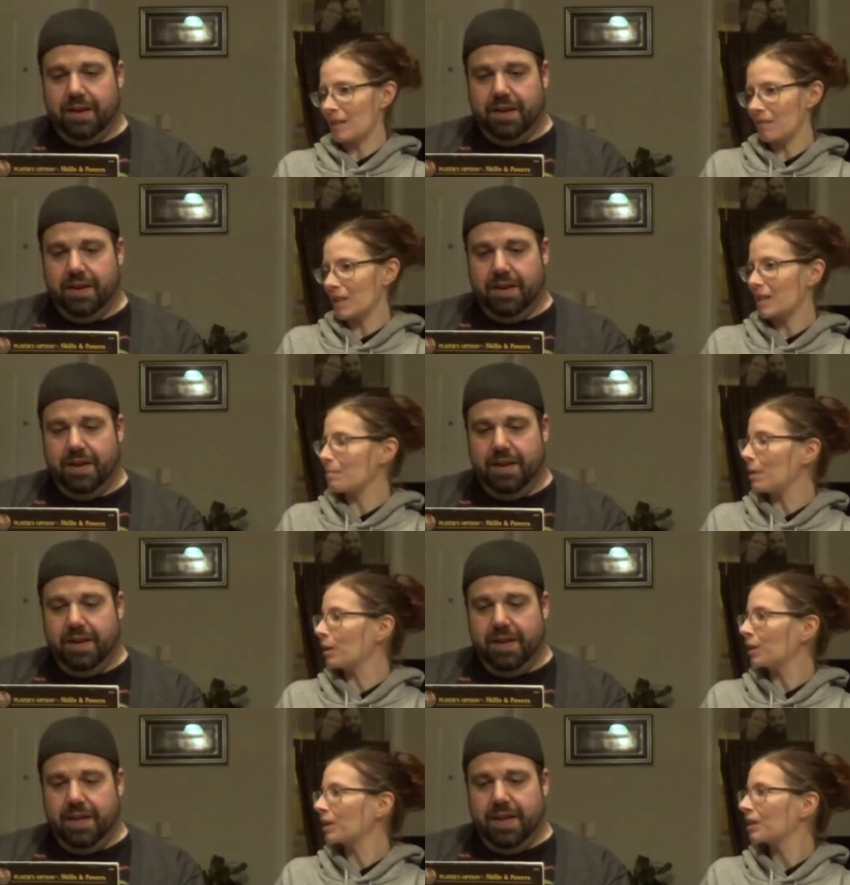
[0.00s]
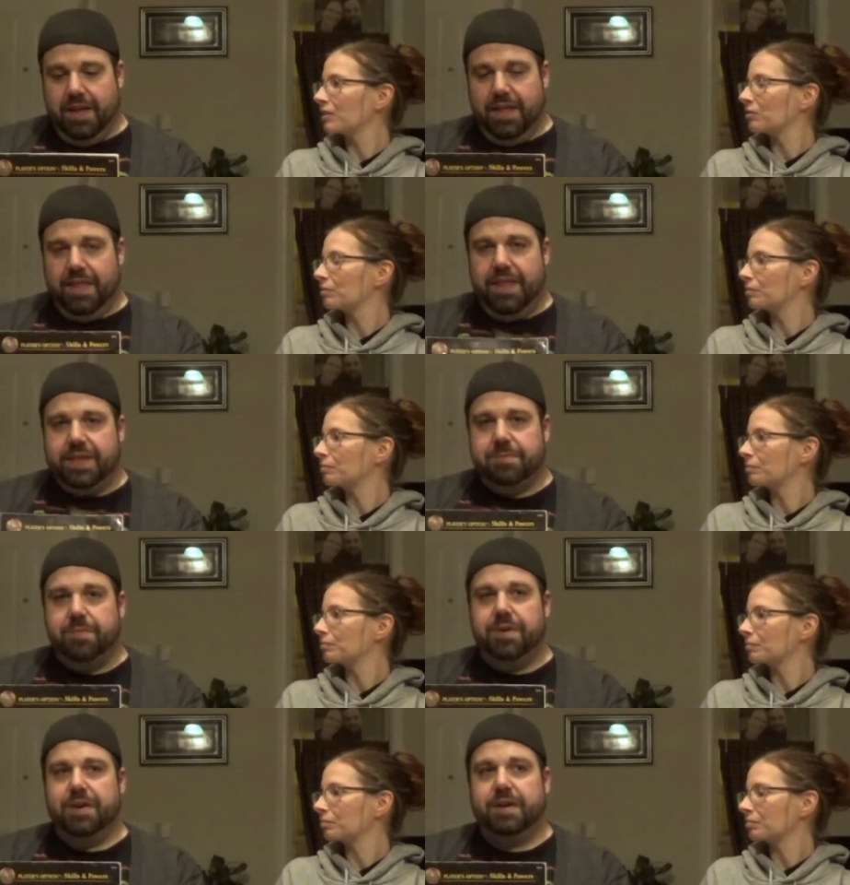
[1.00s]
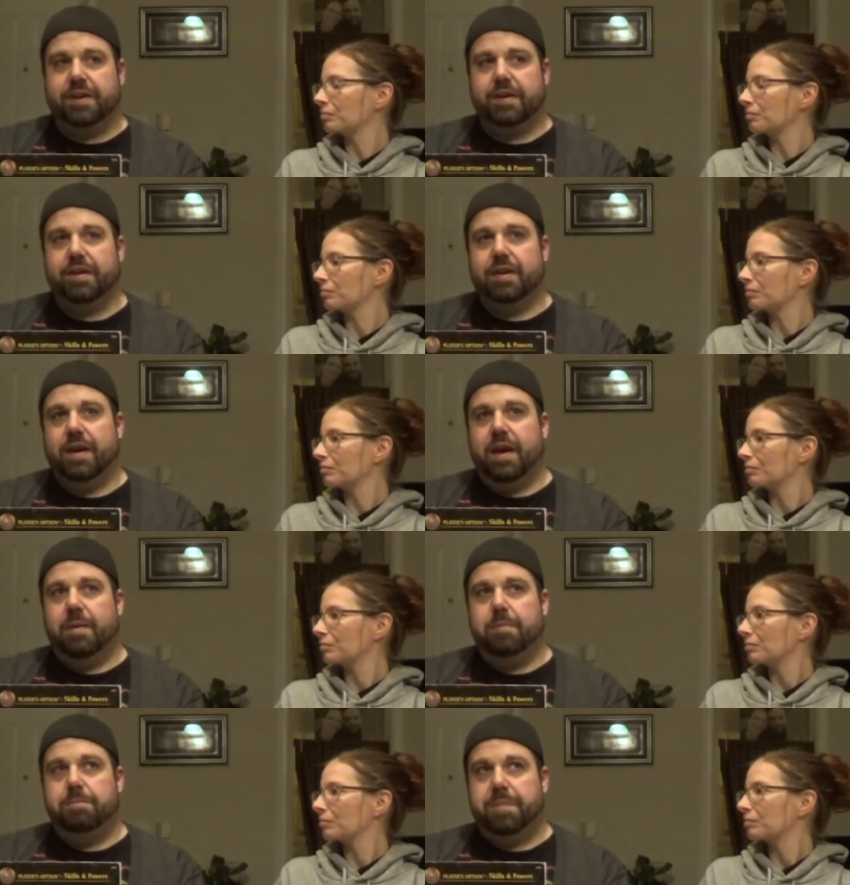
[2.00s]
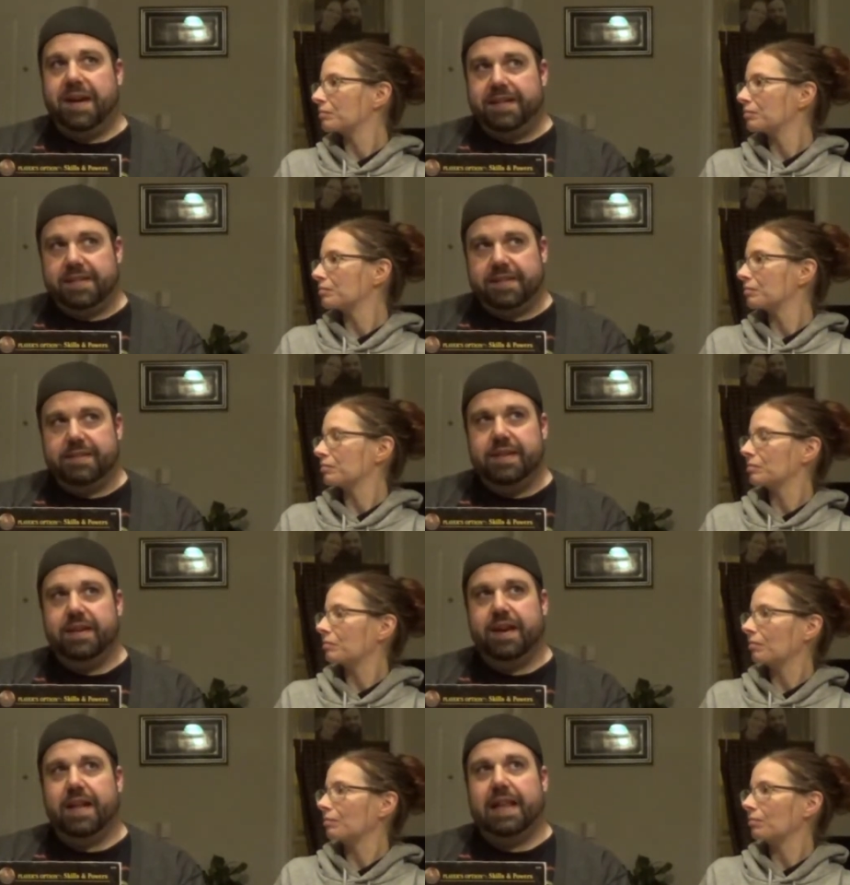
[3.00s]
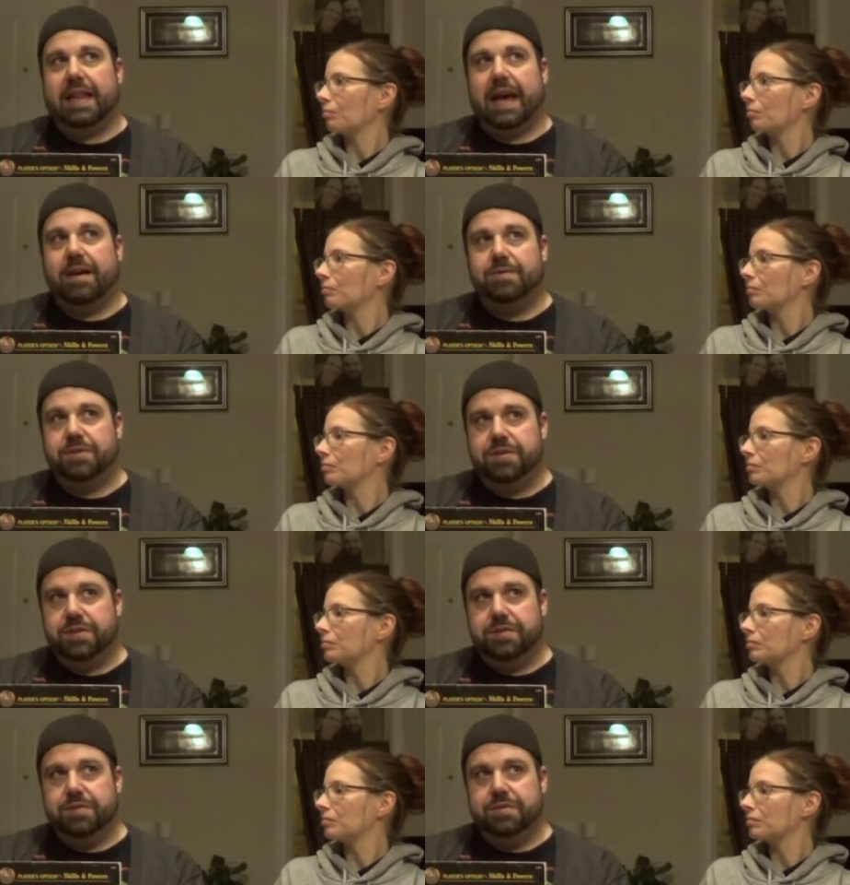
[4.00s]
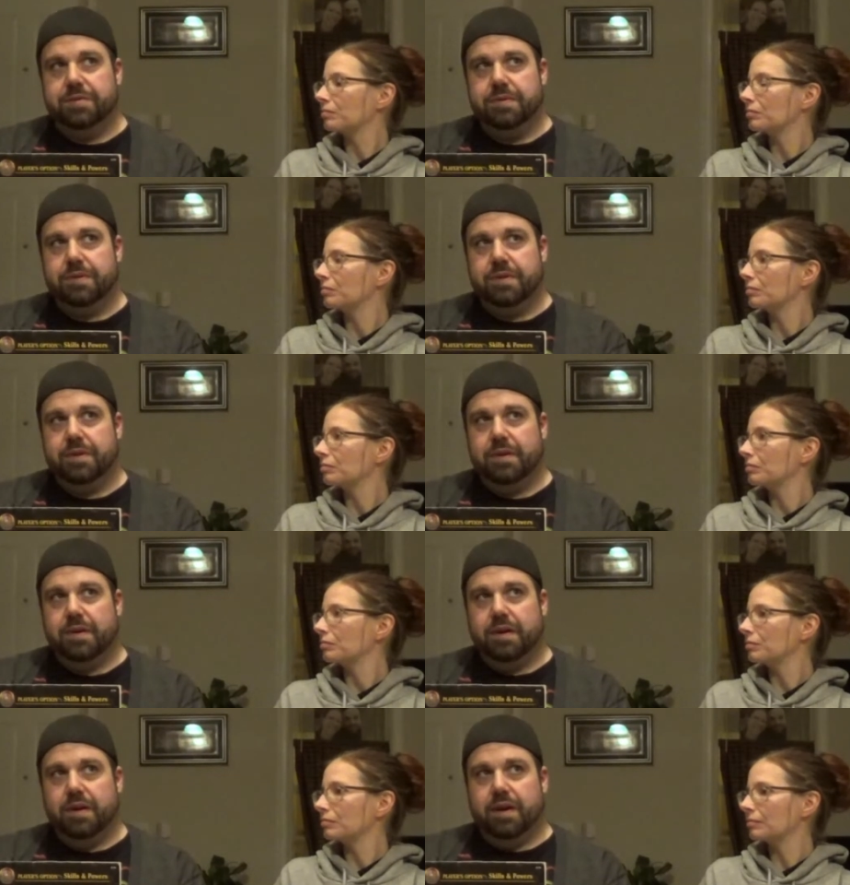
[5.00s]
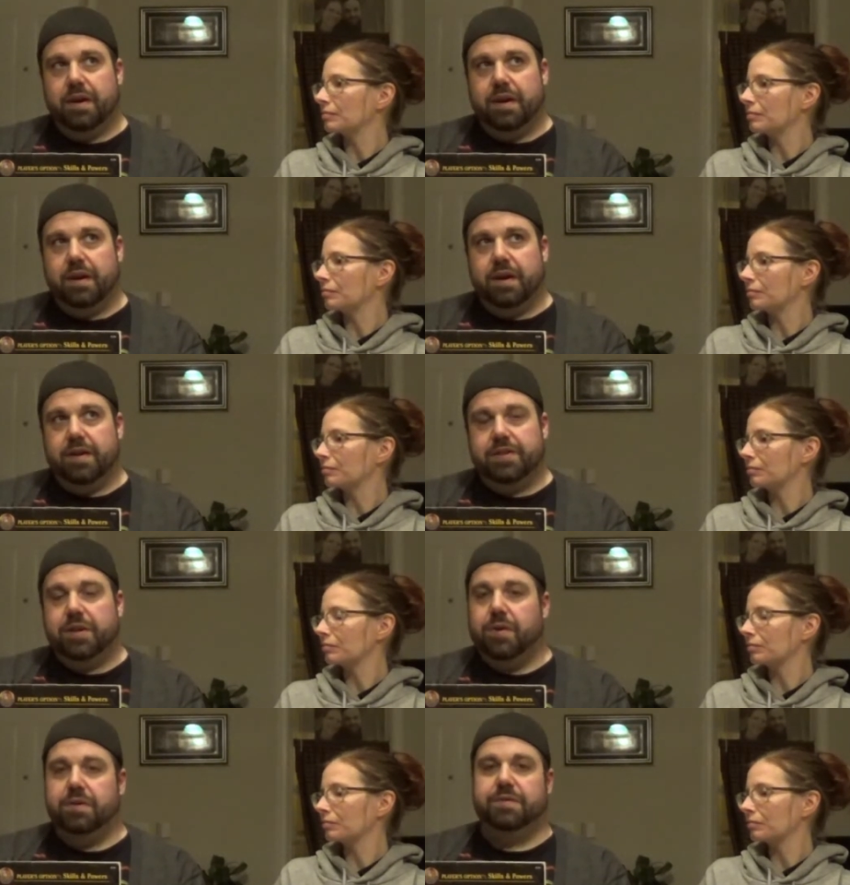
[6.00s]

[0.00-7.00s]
Speaker 1: of this book?
Speaker 2: This book basically allows you total